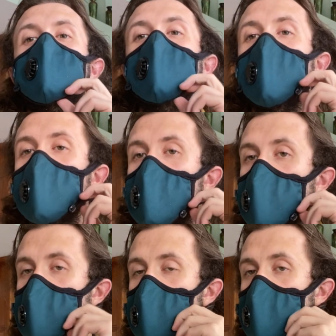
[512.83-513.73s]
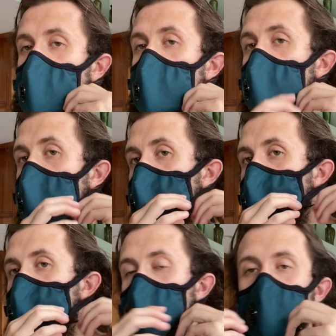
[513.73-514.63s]
Yeah,
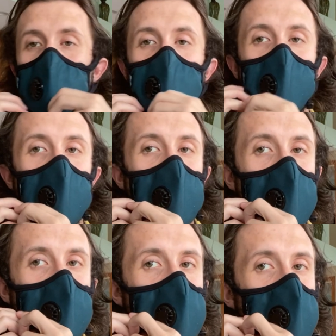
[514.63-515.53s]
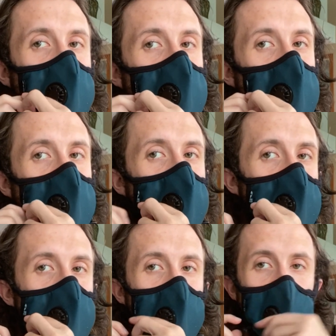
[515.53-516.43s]
that's pretty well.
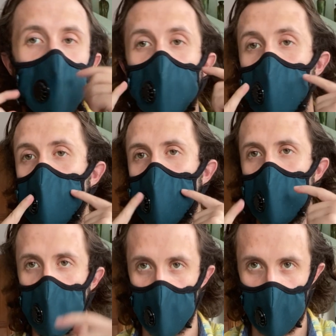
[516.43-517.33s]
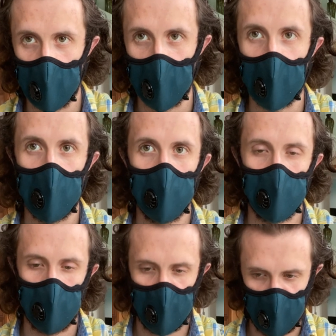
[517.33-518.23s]
I like the look of the green a lot,
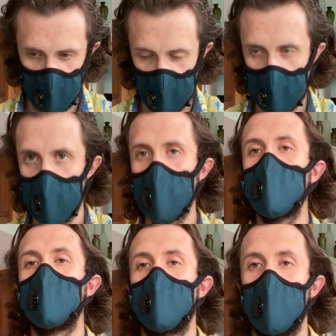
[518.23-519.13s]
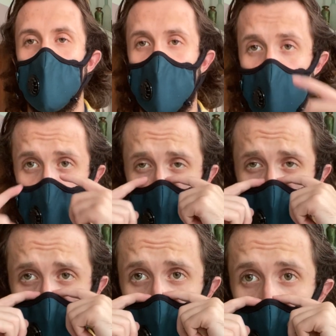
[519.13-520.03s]
but it feels like
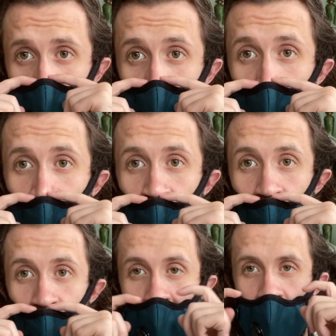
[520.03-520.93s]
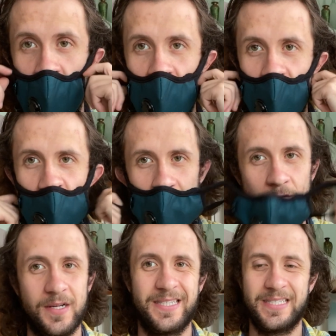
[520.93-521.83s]
it's slipping down here, like kind of
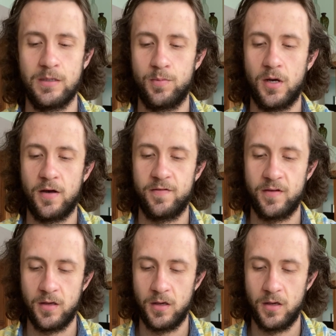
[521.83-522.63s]
wants to slip off.